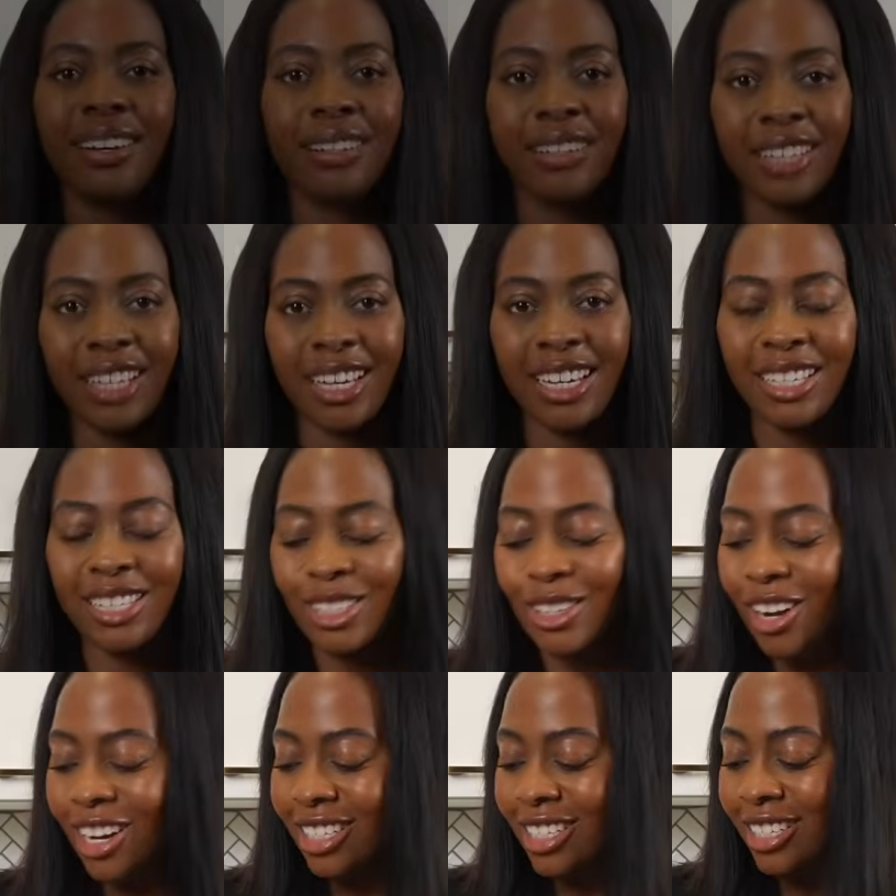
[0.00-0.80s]
Okay,
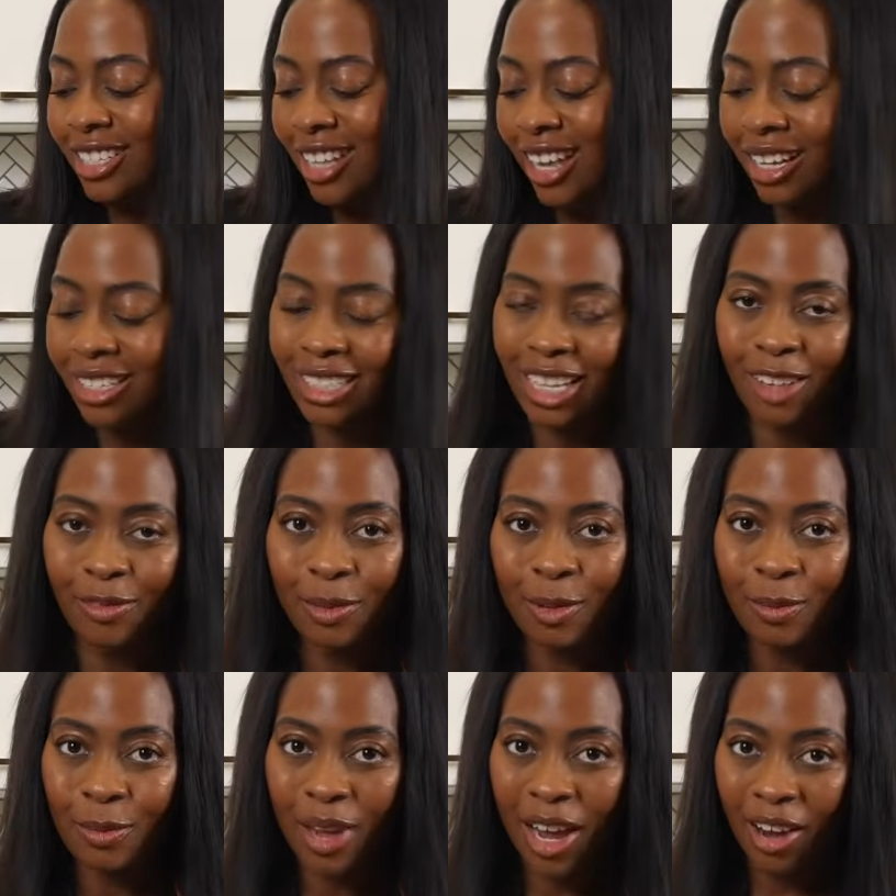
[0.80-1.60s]
so our steaks have
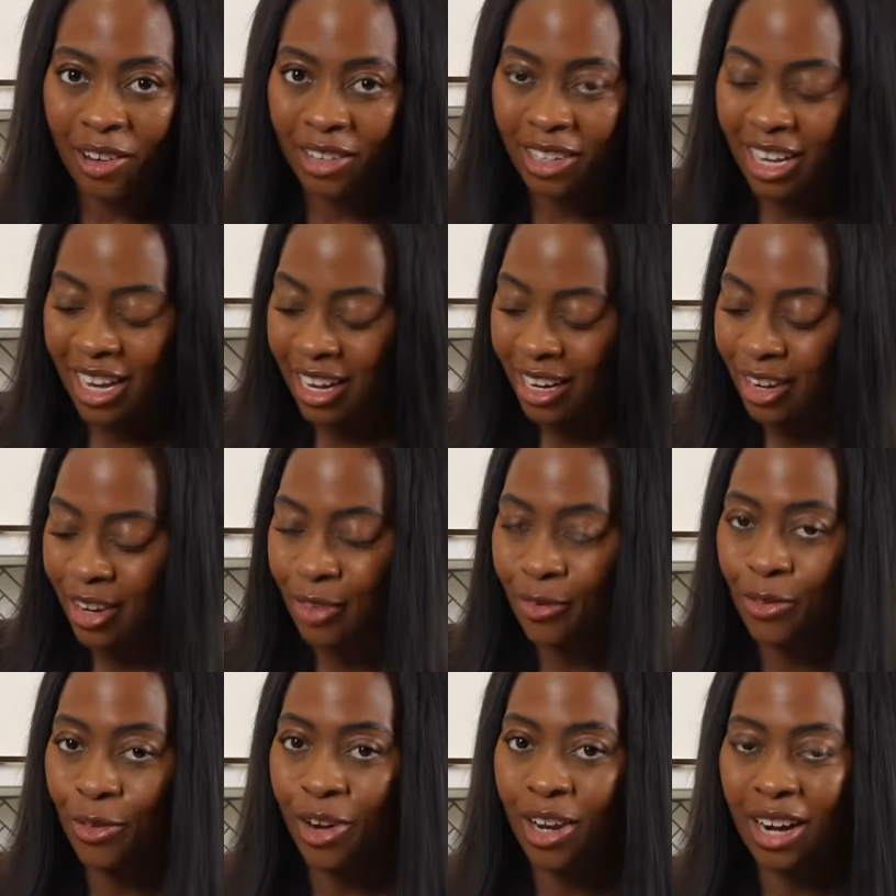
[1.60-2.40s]
been
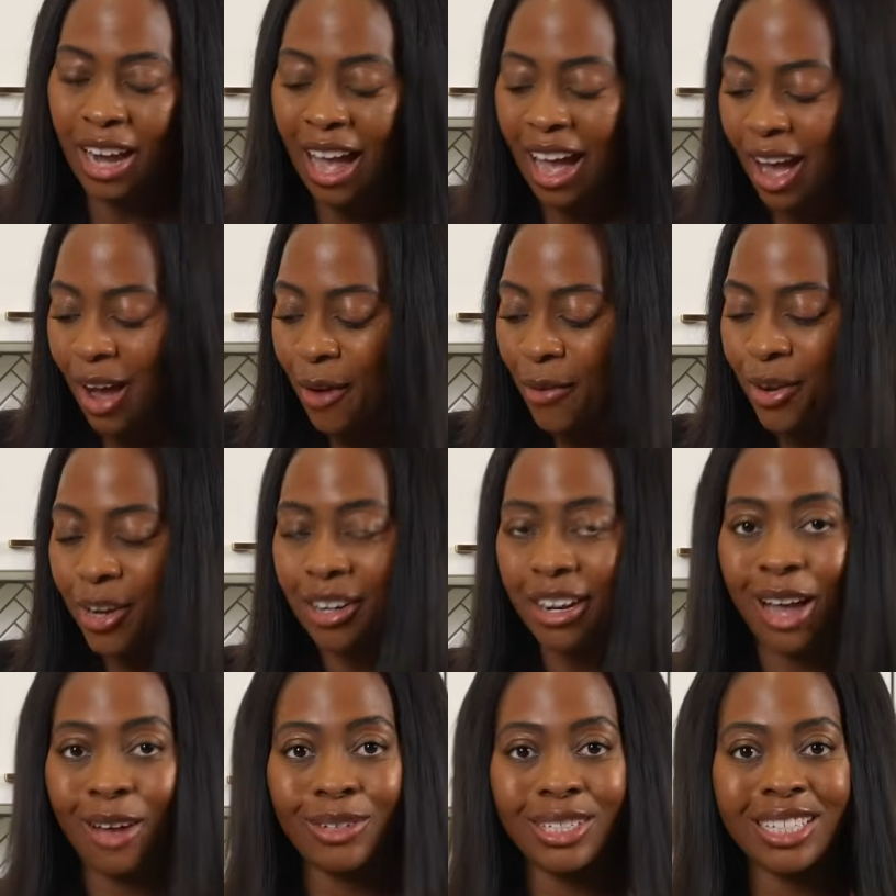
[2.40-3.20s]
marinating for an hour.
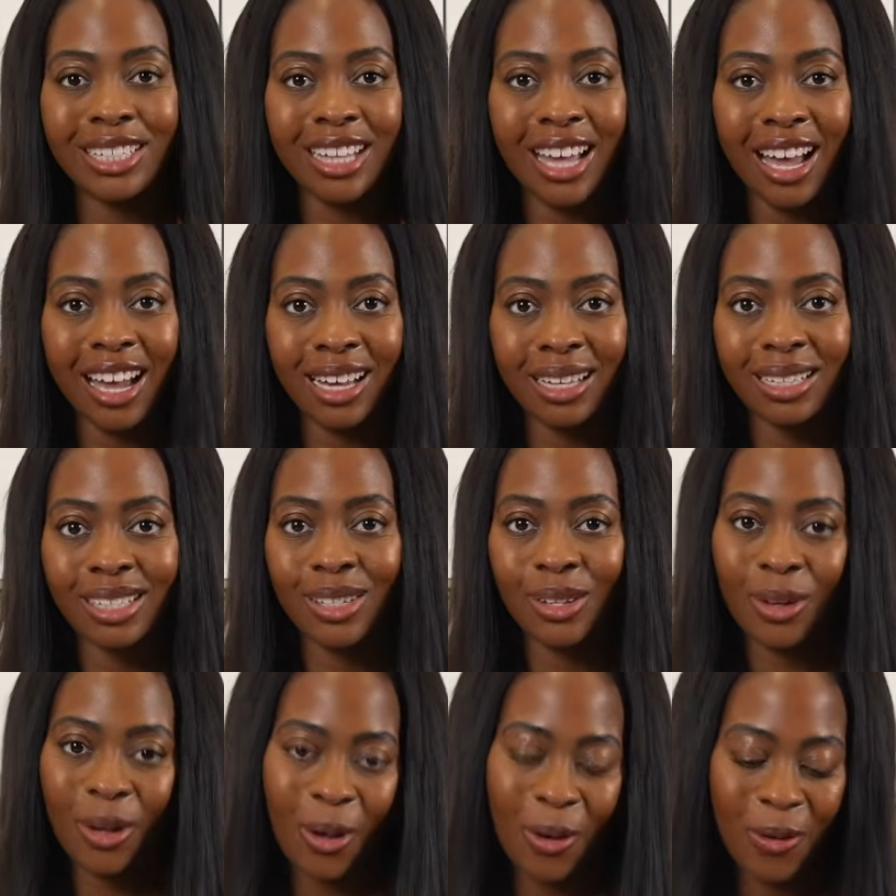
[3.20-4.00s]
Now it's time
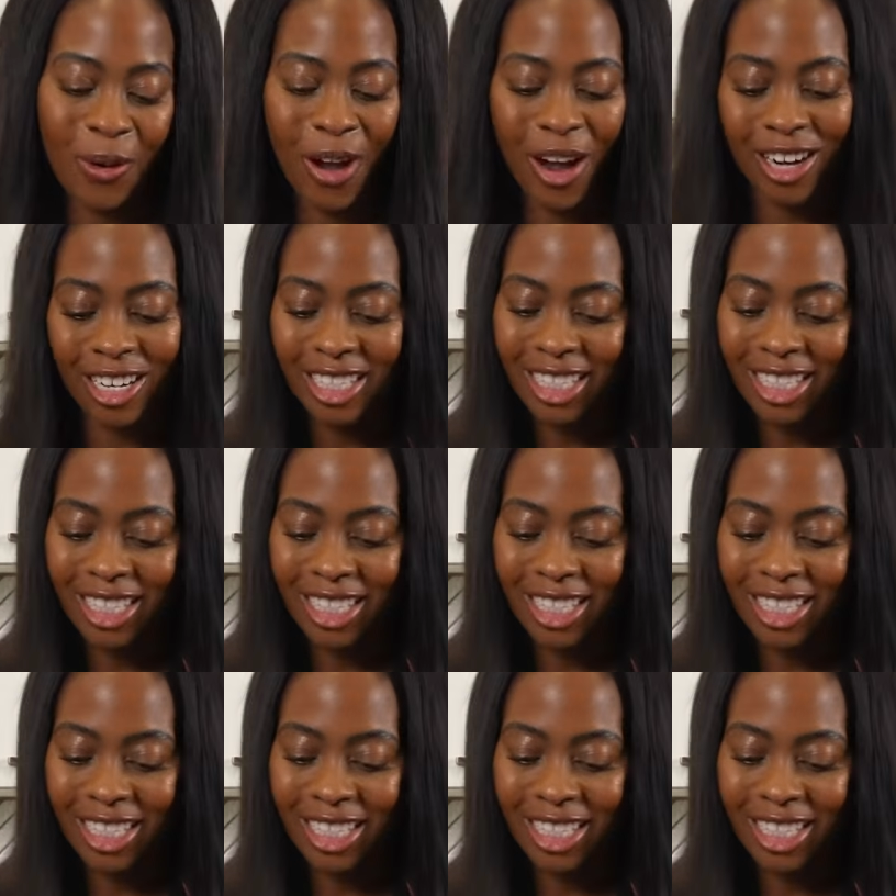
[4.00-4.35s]
to coat our